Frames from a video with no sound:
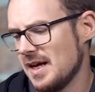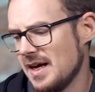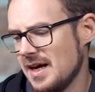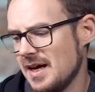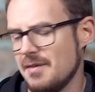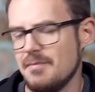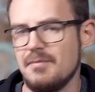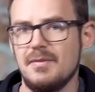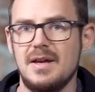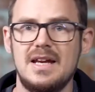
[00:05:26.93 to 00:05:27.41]

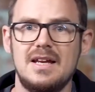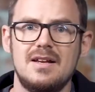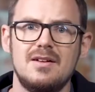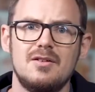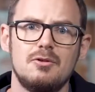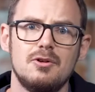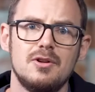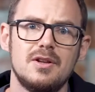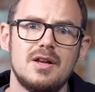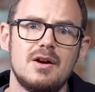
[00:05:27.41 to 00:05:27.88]

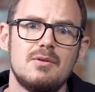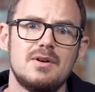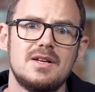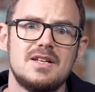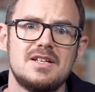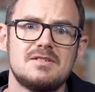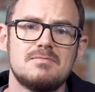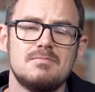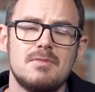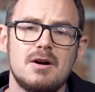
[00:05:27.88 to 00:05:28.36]
Although it
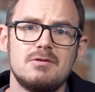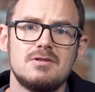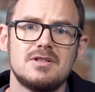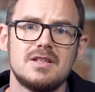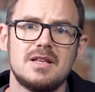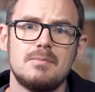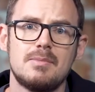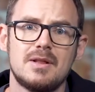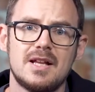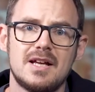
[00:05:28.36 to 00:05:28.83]
is
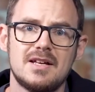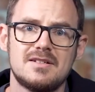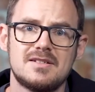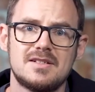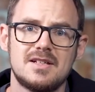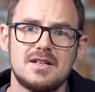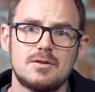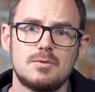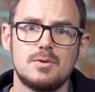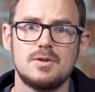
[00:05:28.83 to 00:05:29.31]
mostly
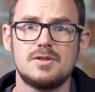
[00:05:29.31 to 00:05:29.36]
plastic,